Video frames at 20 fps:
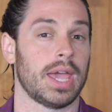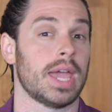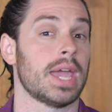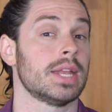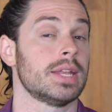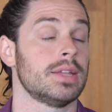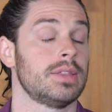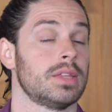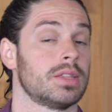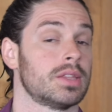
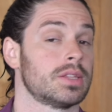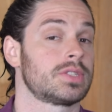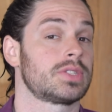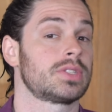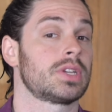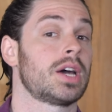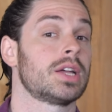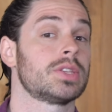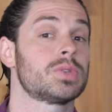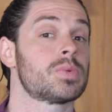Anything that
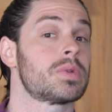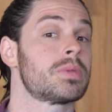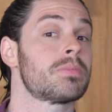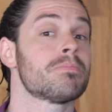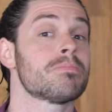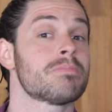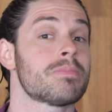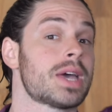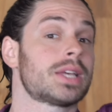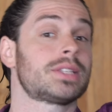starts with
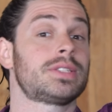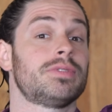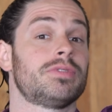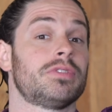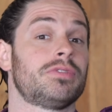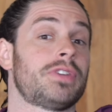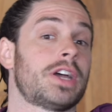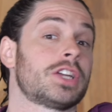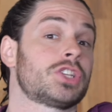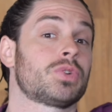massive
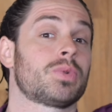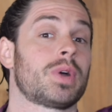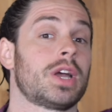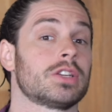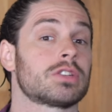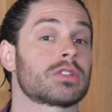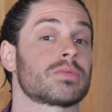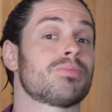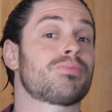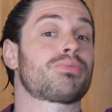
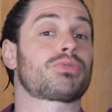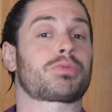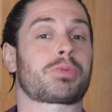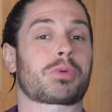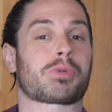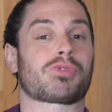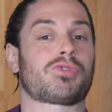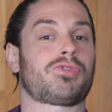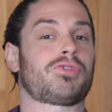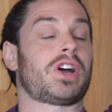infatuation,
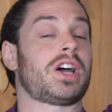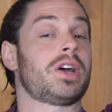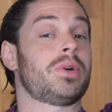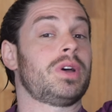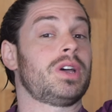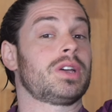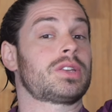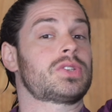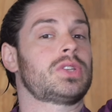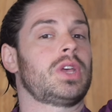
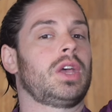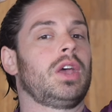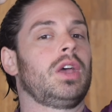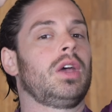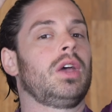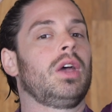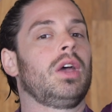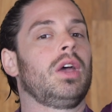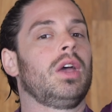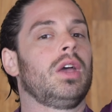fireworks,
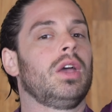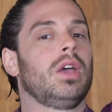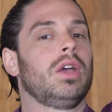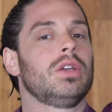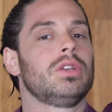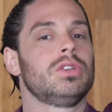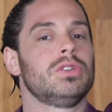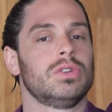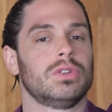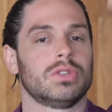
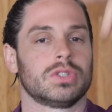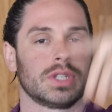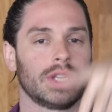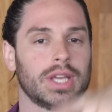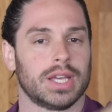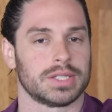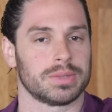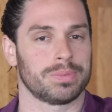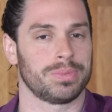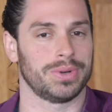usually
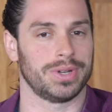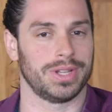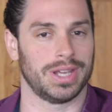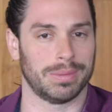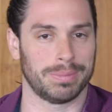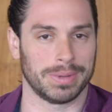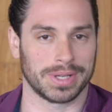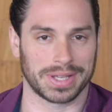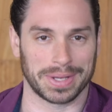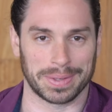has a pretty
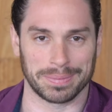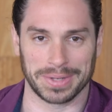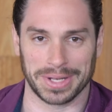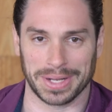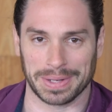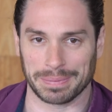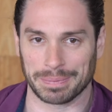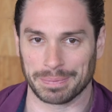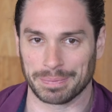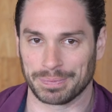epic come
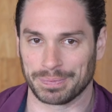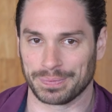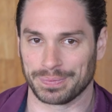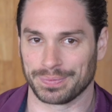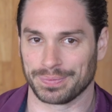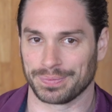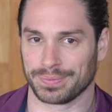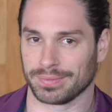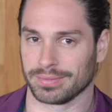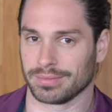down.
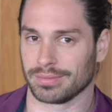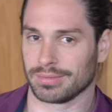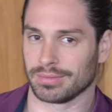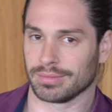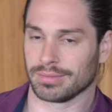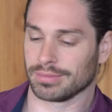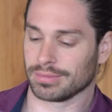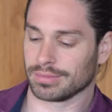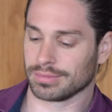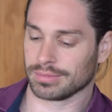
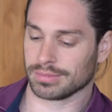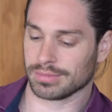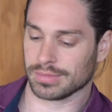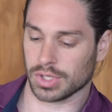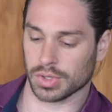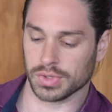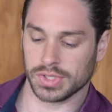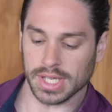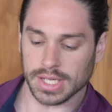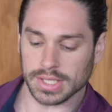
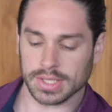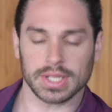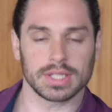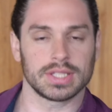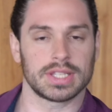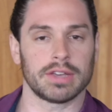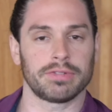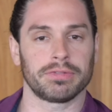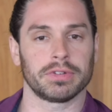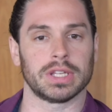So sex
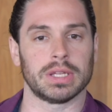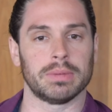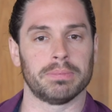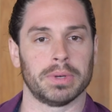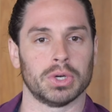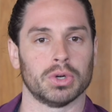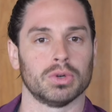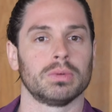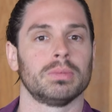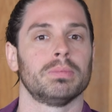can definitely
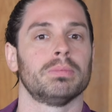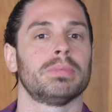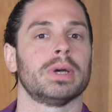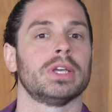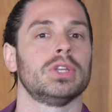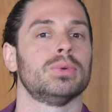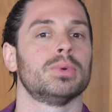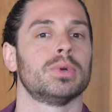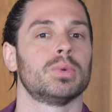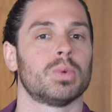build,
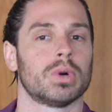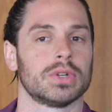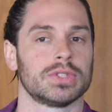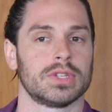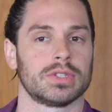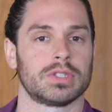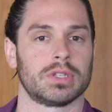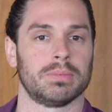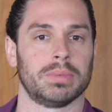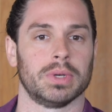but you would want
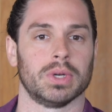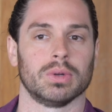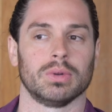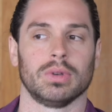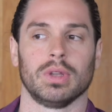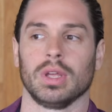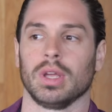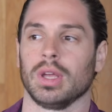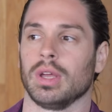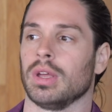it to
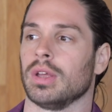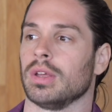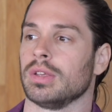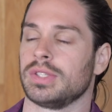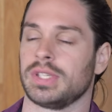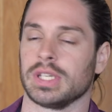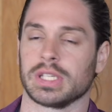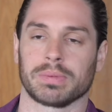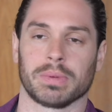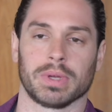build
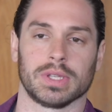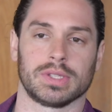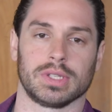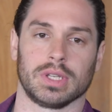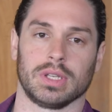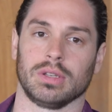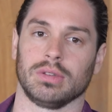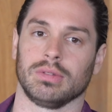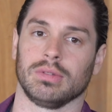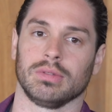6 months
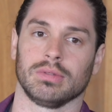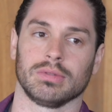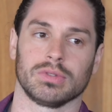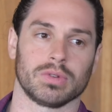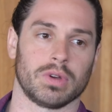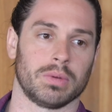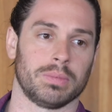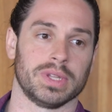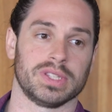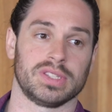in,
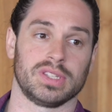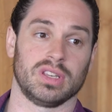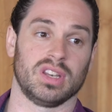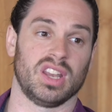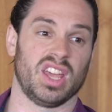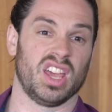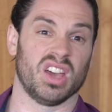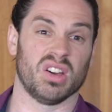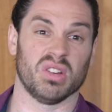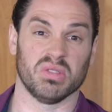12 months in,
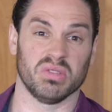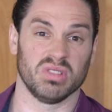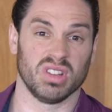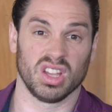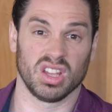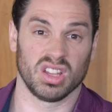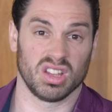hell.